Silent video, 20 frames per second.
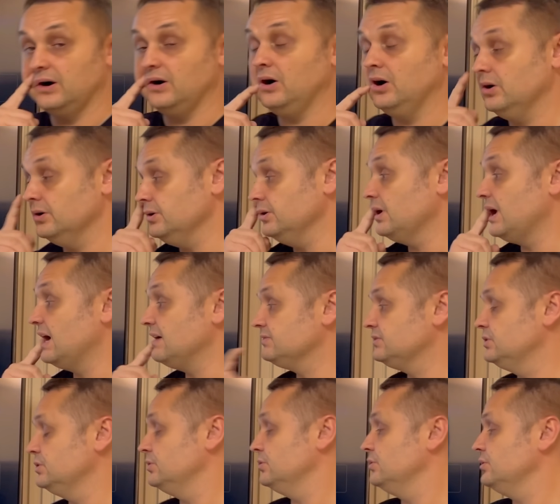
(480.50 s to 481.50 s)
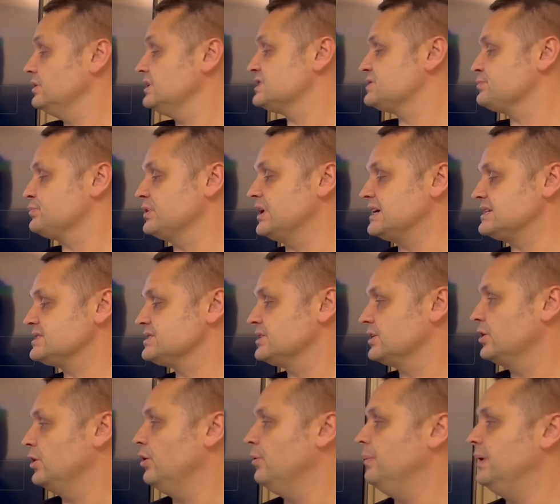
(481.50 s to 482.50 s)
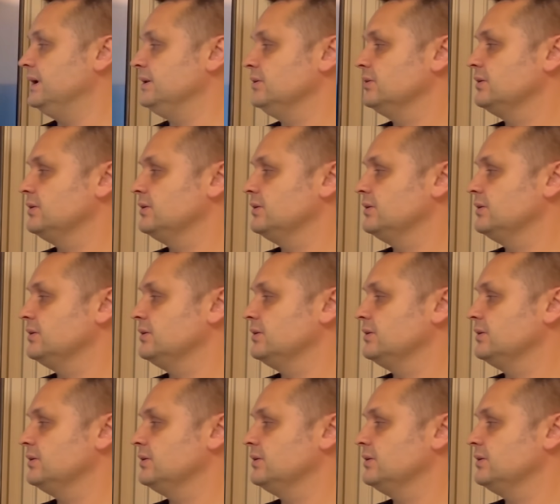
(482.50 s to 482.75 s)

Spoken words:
all you have to do is press the go button,